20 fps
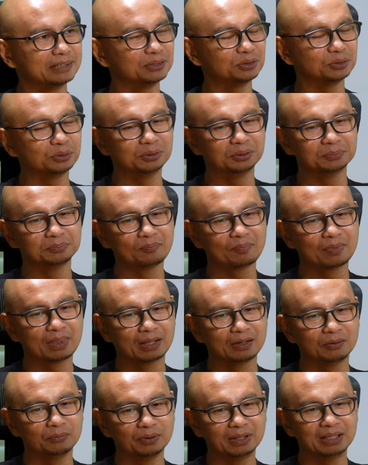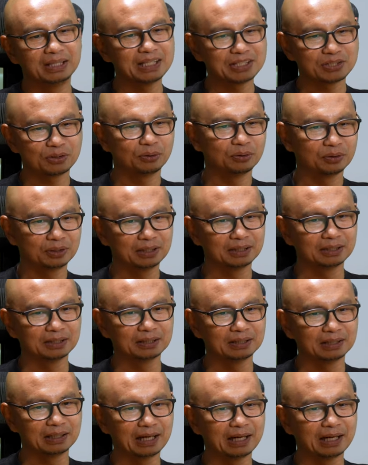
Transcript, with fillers: So with this author,